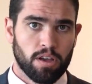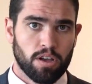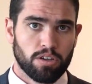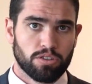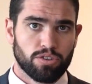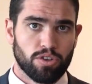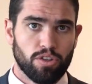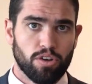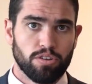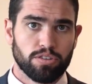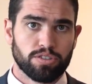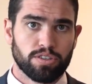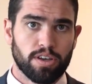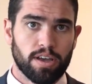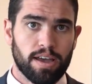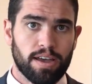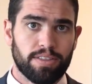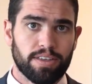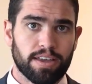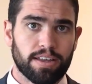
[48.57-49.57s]
So
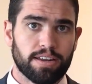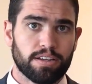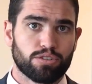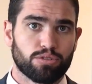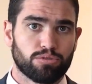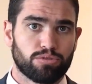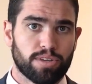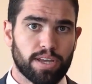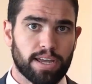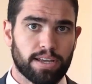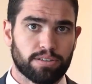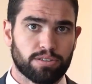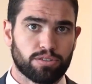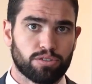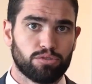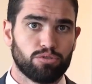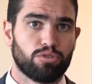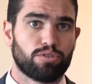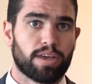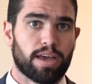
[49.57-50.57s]
those are the initial tests
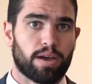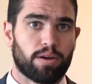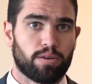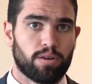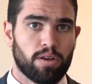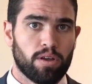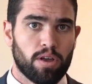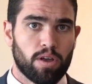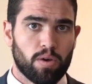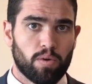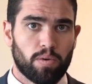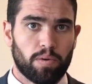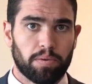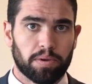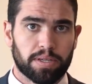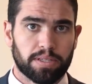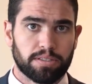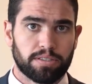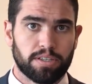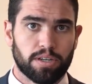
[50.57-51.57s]
to look at when we
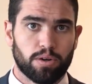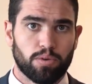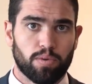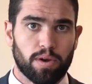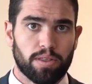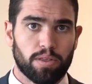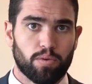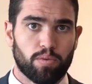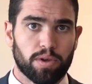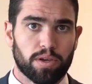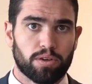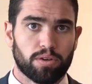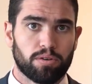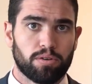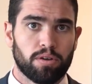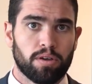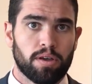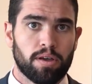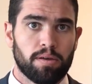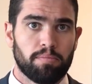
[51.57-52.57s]
consider whether we could
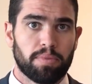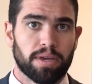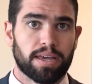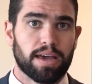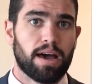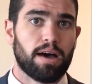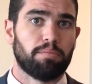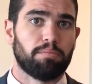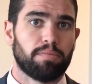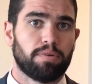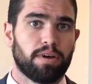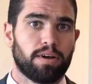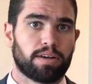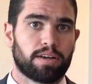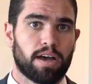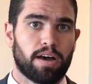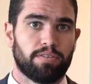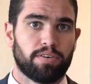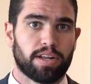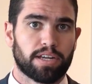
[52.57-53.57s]
become a
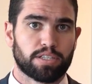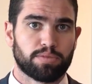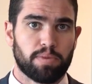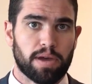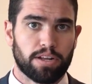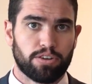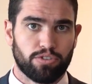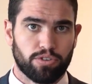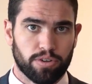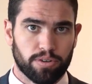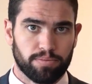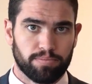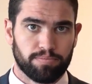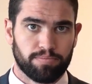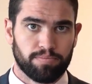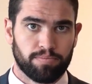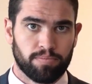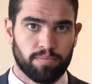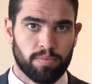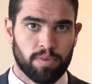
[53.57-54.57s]
covered expatriate.
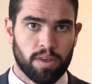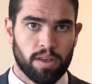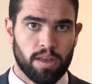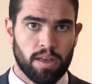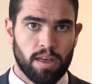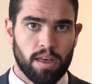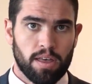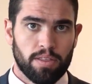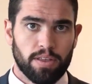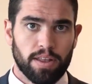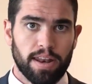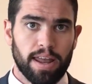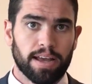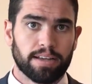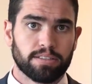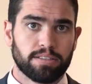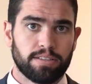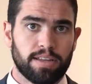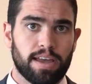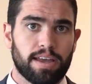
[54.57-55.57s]
The
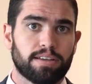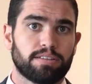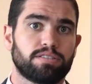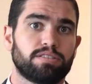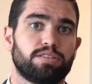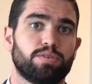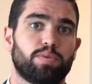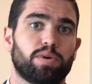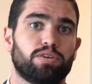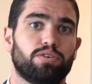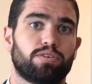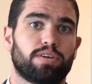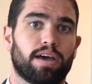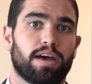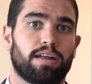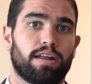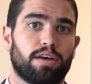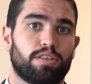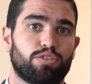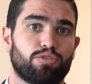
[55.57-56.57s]
next tests that we look
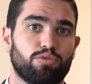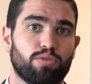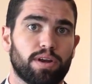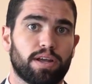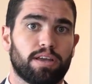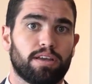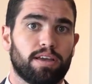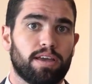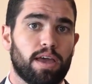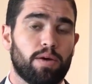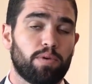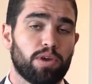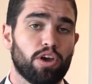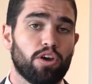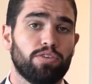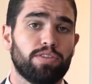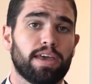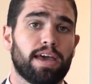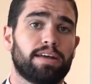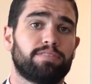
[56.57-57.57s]
at are 3, and we
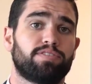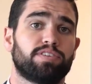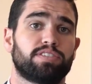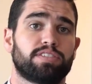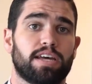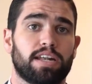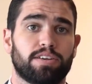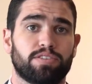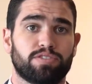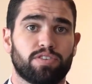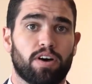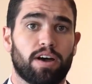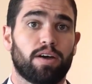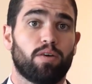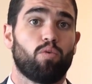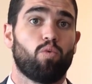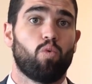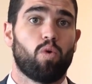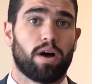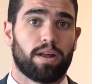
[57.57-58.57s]
only have to satisfy
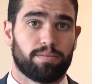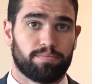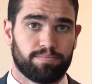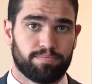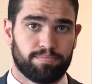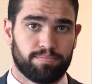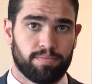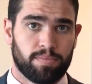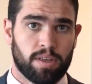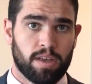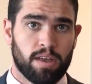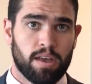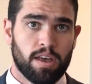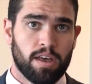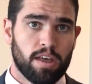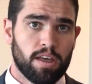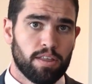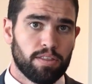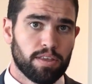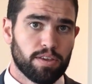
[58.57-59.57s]
1.
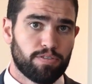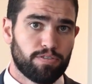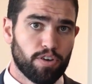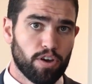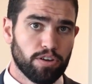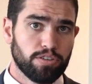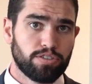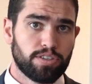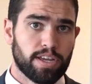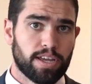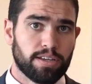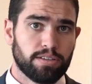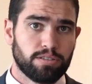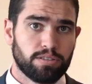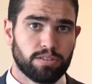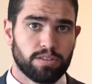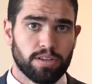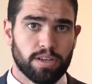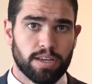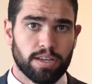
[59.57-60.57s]
The first
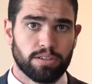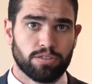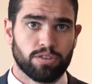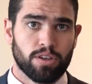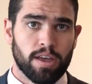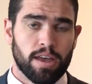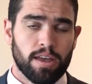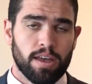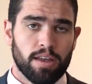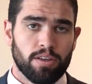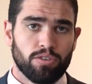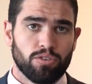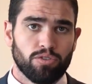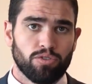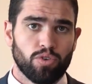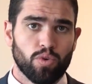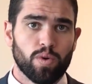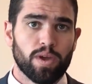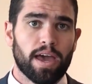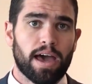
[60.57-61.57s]
test is,
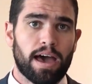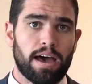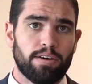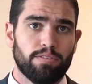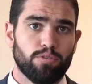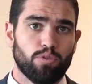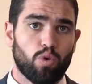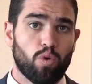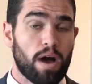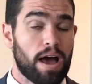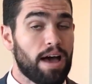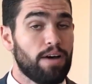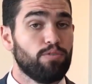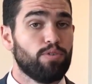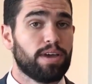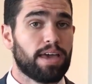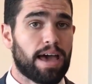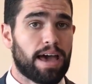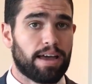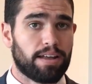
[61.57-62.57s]
do we have or have
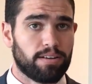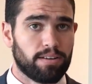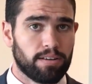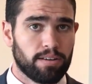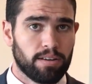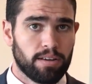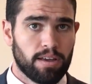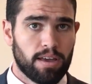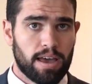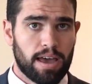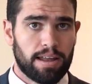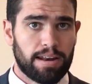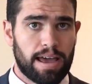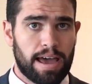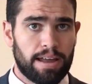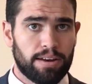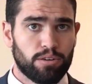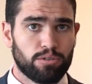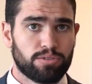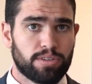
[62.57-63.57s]
we had an
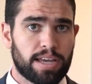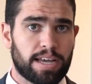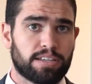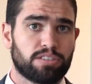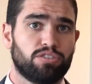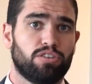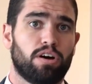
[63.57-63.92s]
annual tax